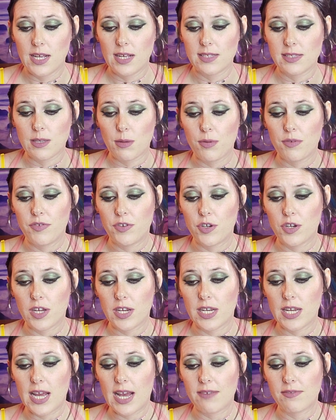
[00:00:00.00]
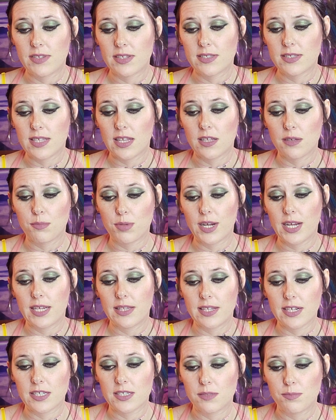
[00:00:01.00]
Some of you are going to have to
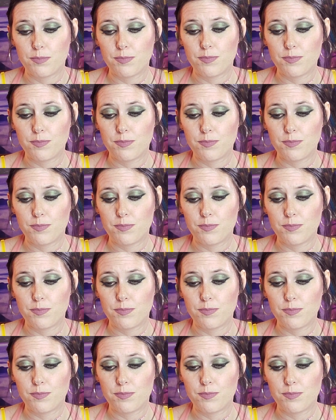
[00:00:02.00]
celebrate their